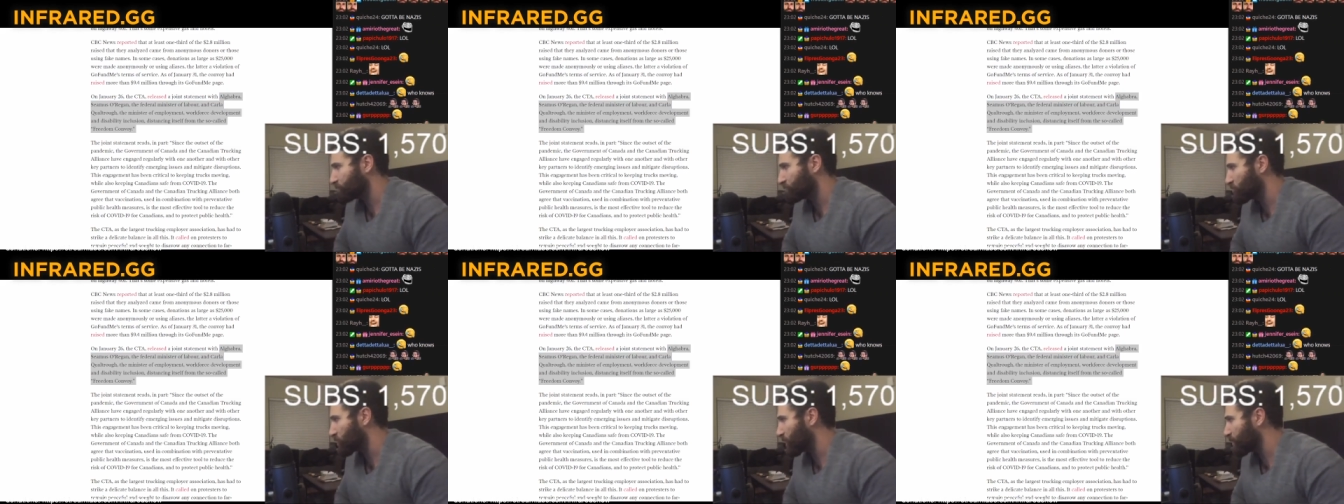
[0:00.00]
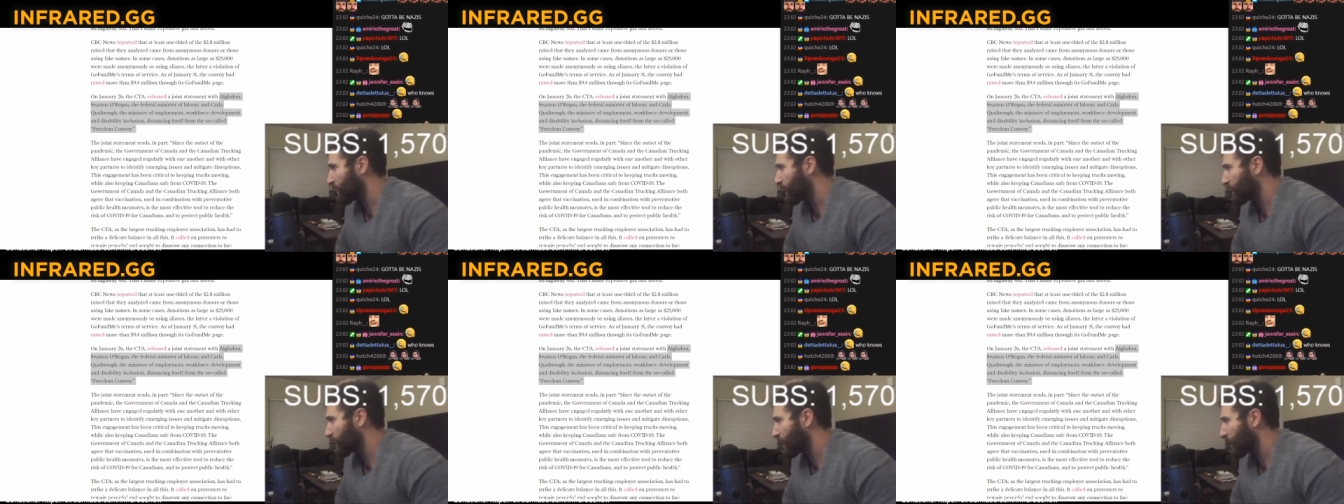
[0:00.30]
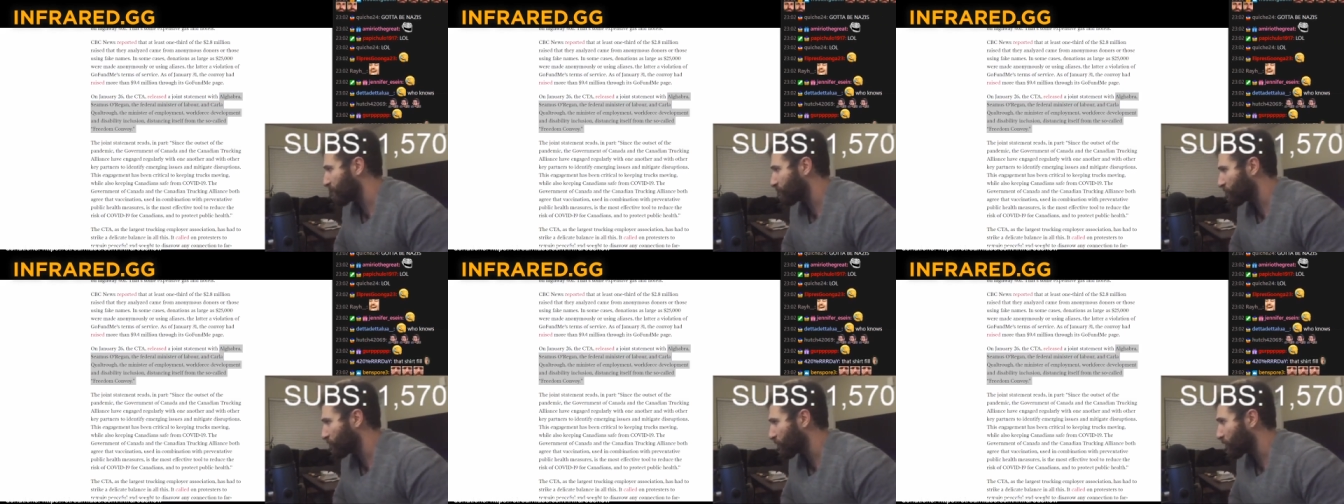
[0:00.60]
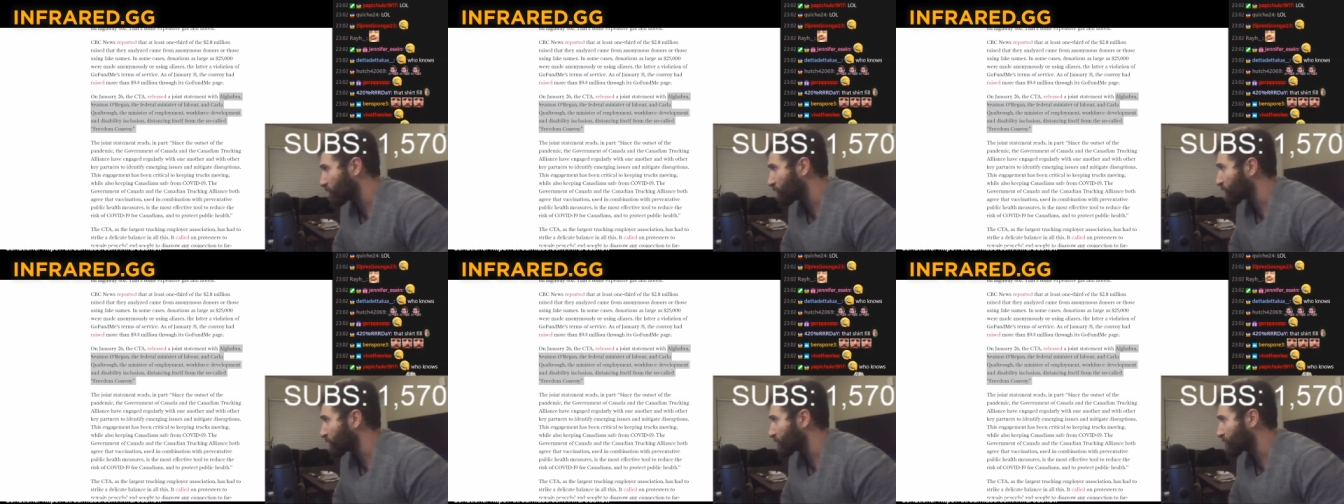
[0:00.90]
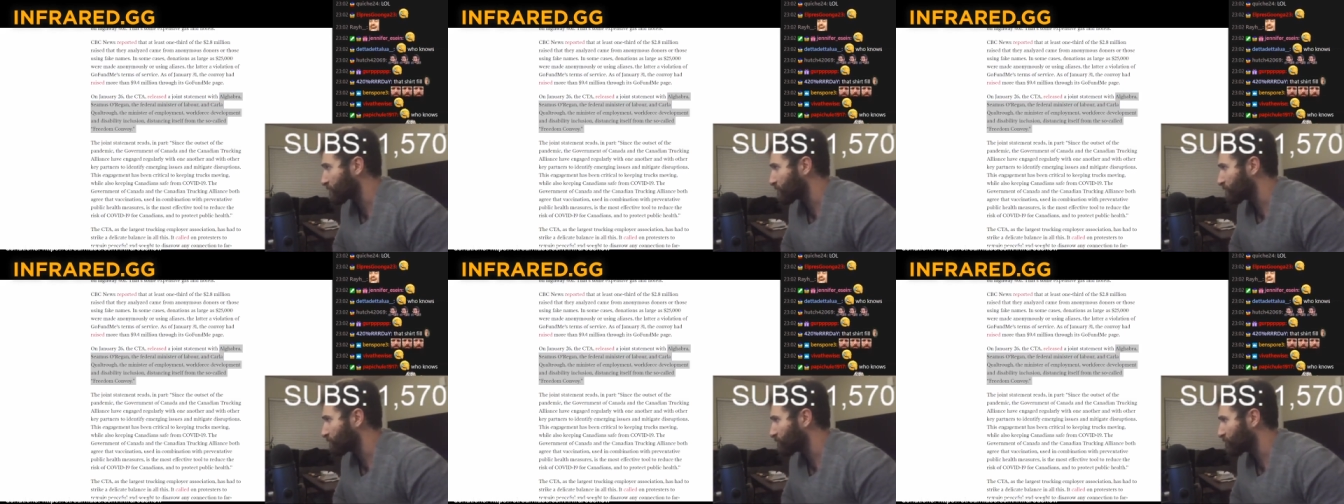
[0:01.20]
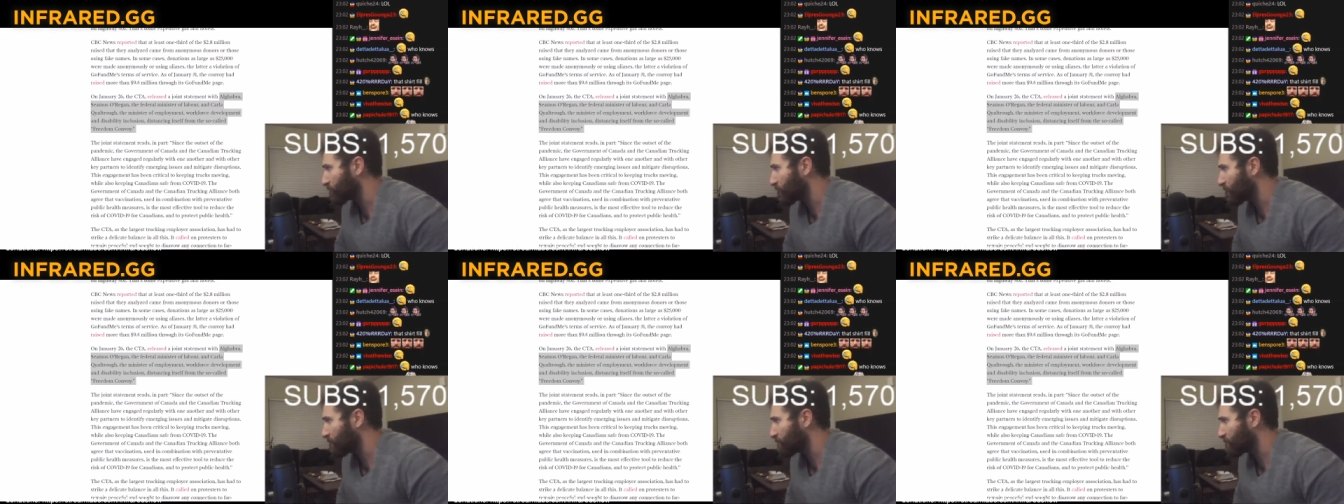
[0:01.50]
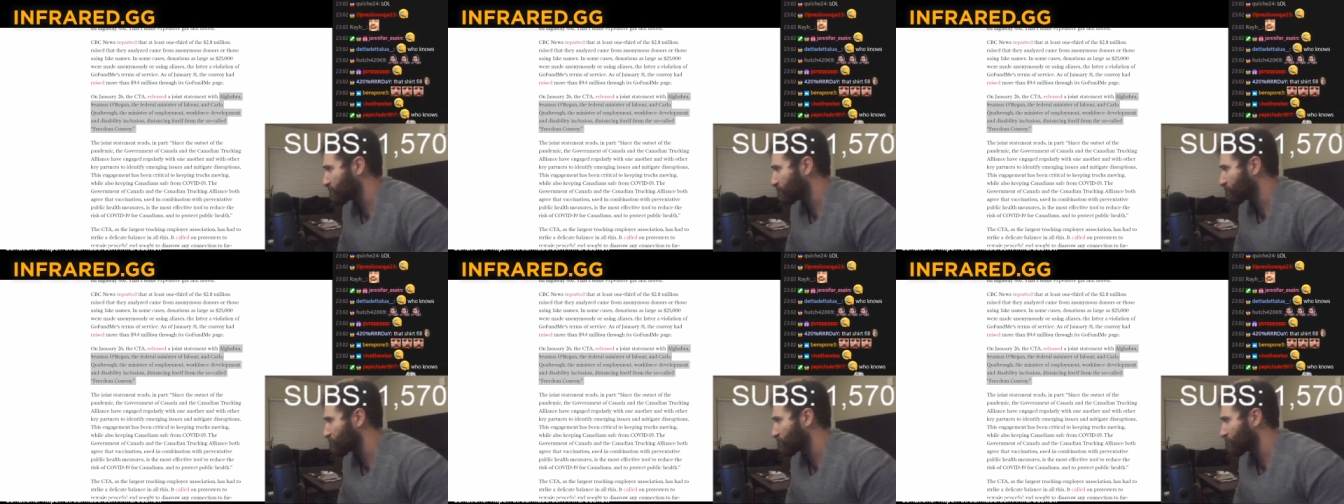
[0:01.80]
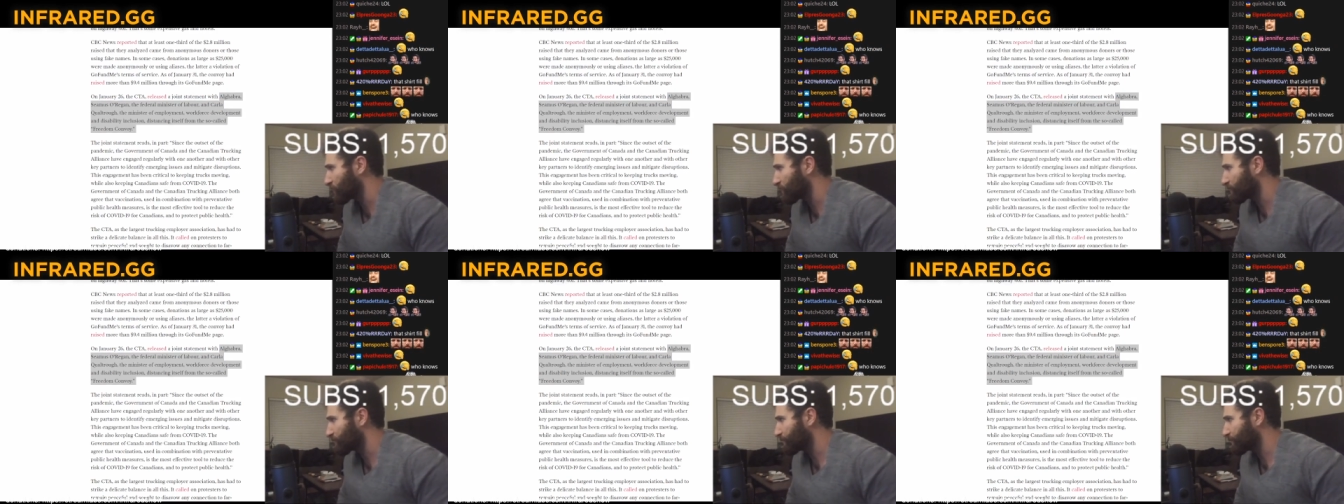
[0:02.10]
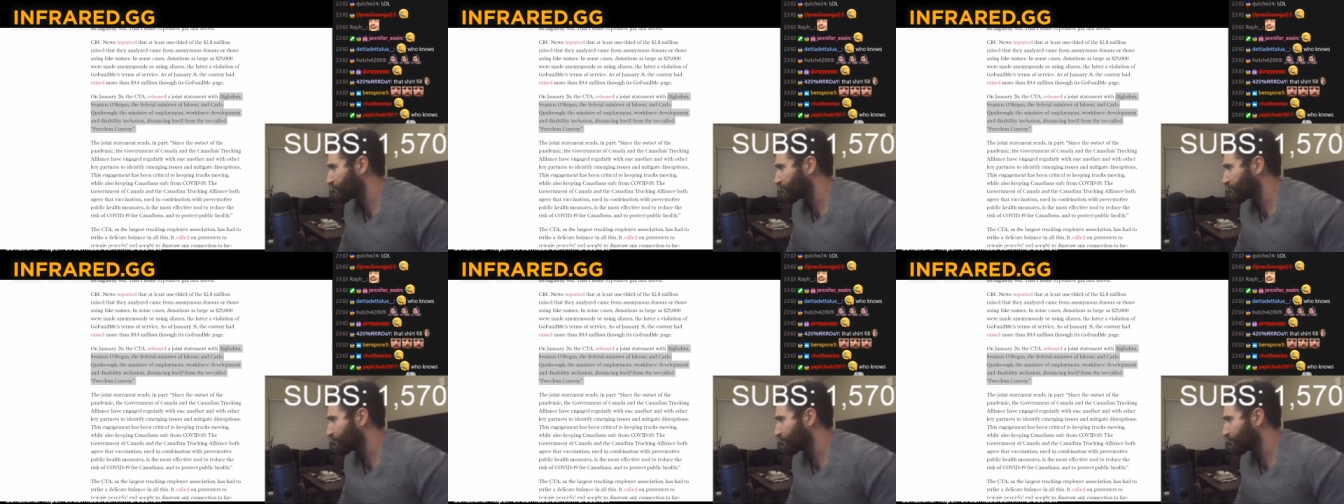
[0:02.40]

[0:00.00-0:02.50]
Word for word: We may never know. It's complete mystery.